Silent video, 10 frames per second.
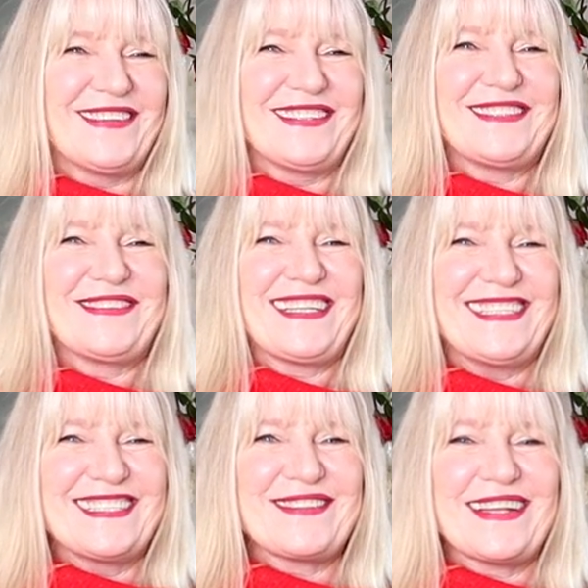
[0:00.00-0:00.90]
on
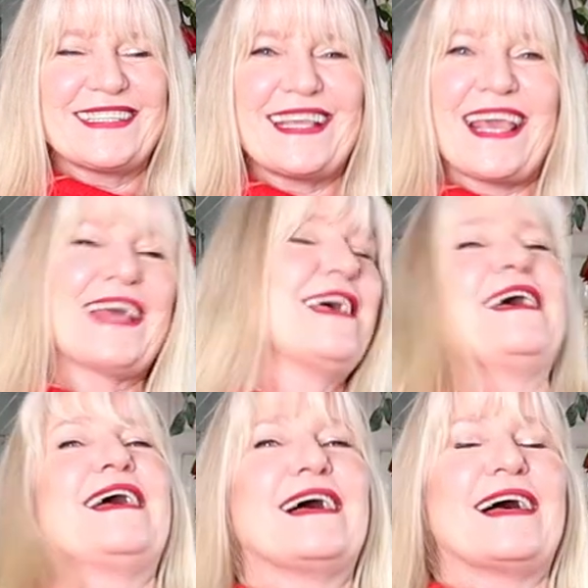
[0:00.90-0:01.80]
2020,
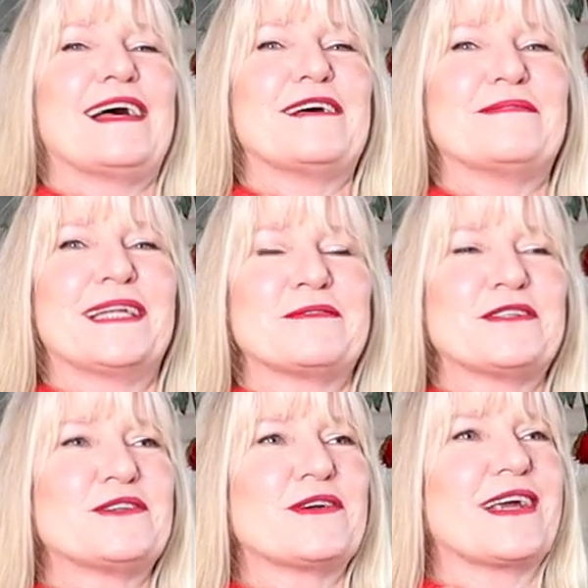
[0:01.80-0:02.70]
uh, but I'm
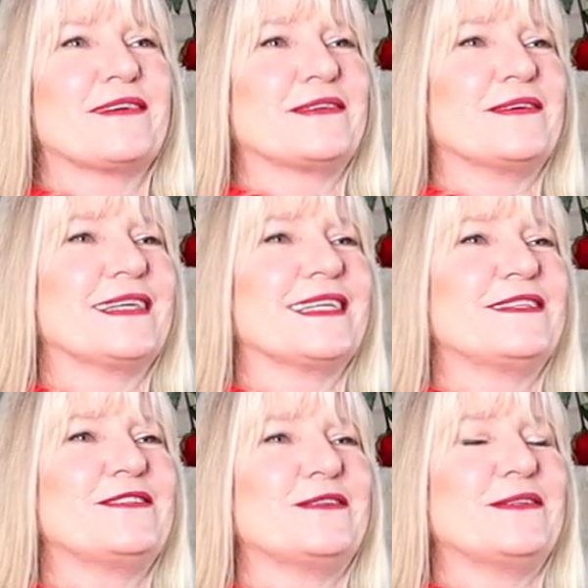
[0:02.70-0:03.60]
sure I'm
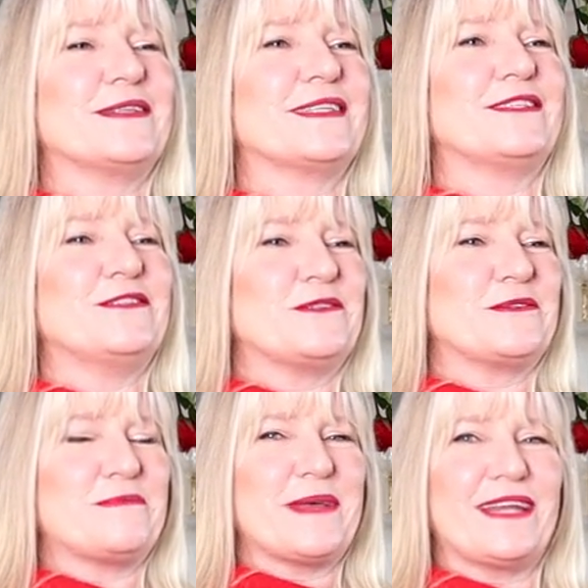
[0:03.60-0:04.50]
going to
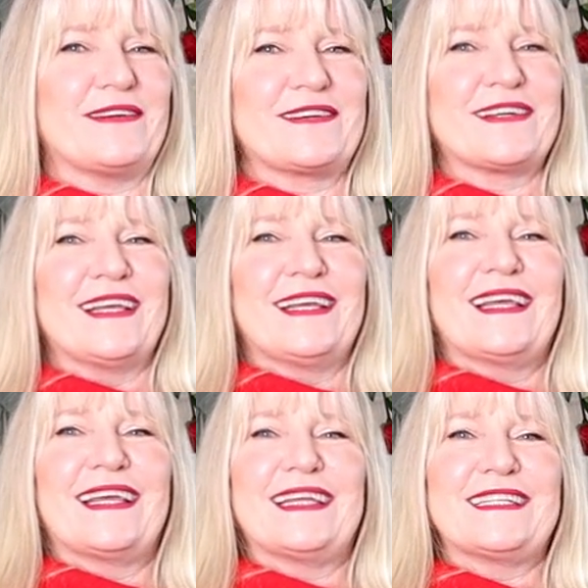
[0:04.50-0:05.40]
do better.
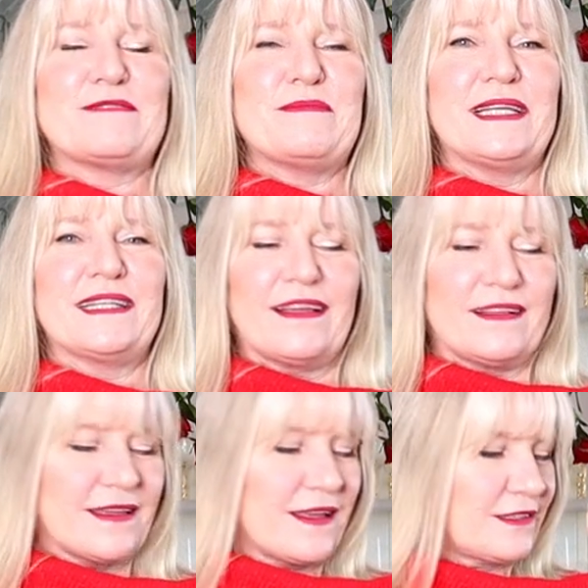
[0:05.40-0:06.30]
It's been
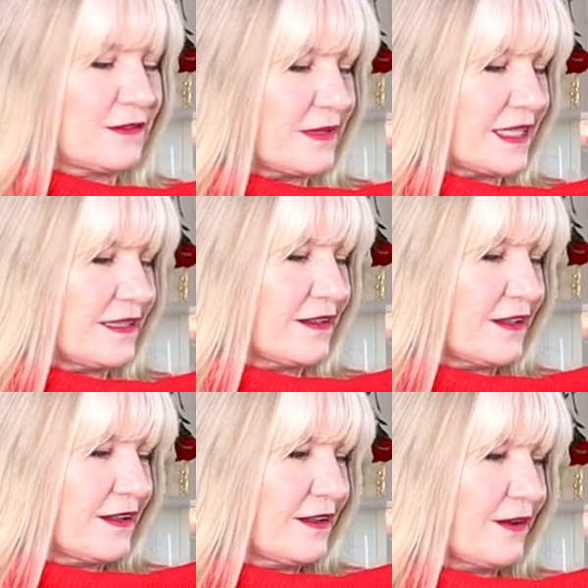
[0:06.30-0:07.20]
a lot with
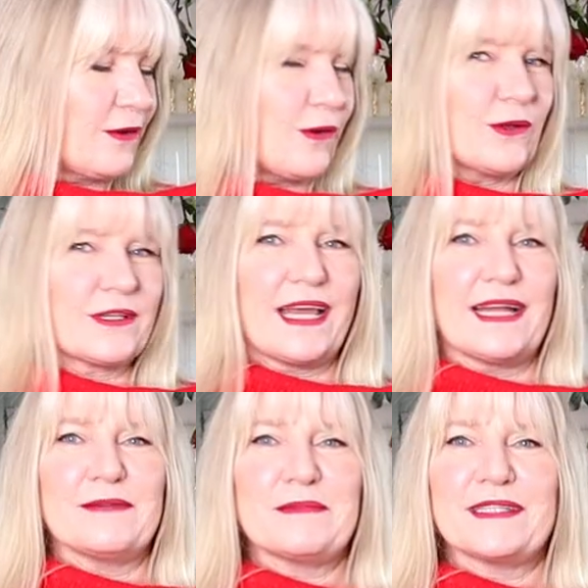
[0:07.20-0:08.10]
uh, old
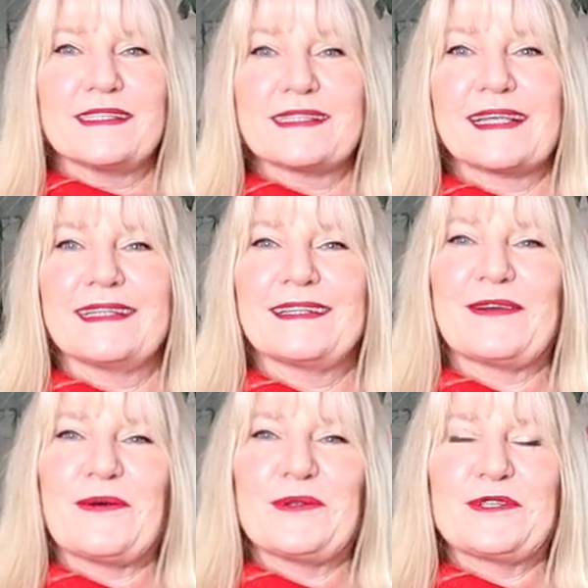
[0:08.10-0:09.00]
animals
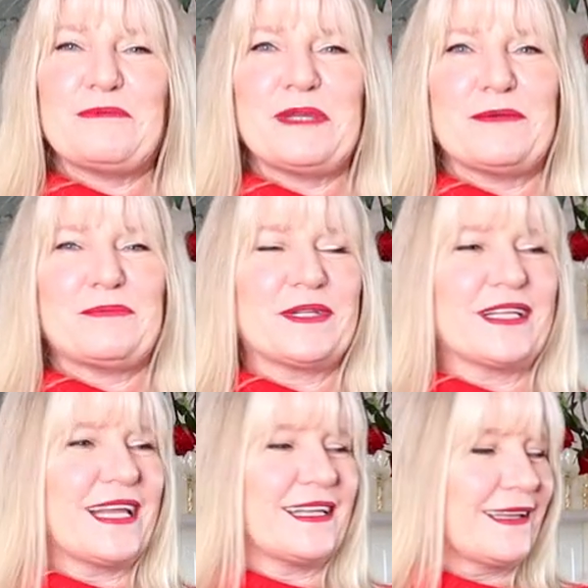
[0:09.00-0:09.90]
and old
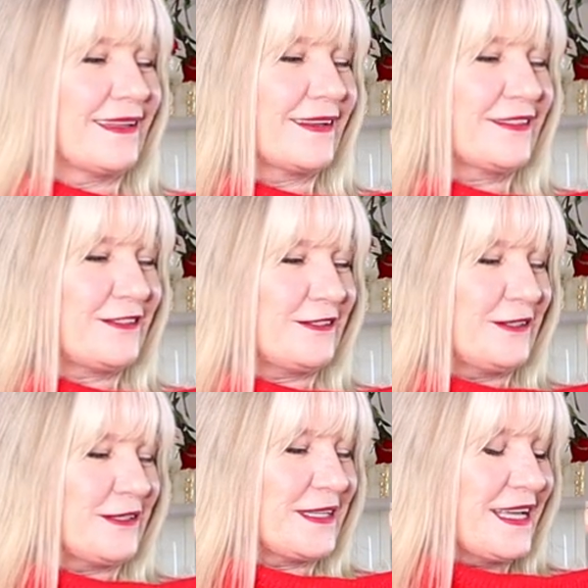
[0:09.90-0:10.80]
people and a lot to
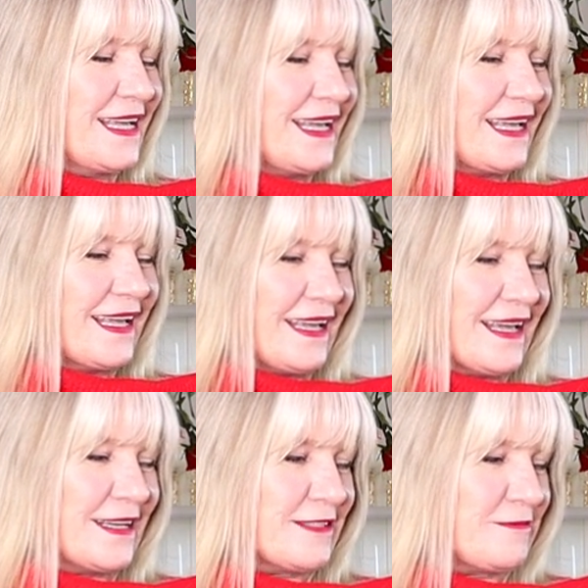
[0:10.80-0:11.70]
do.
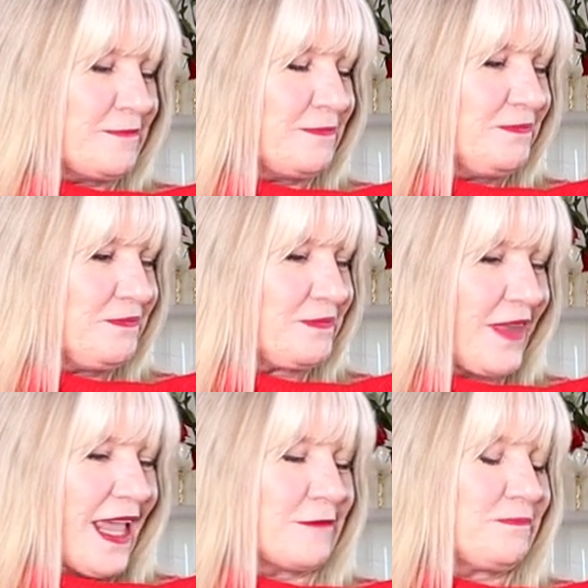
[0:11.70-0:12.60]
Um,
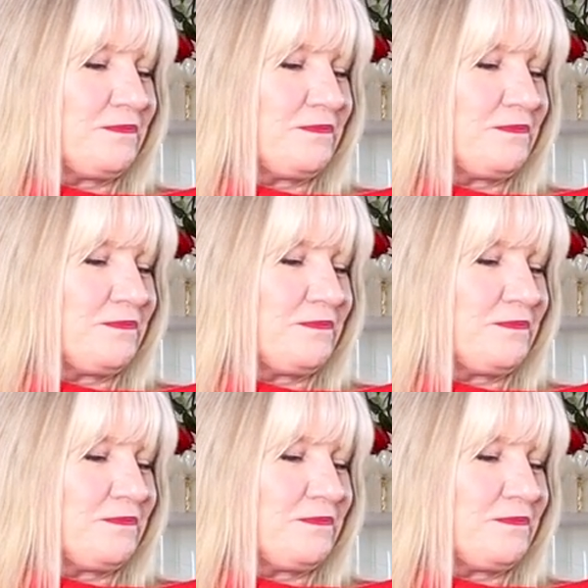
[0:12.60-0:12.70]
yeah.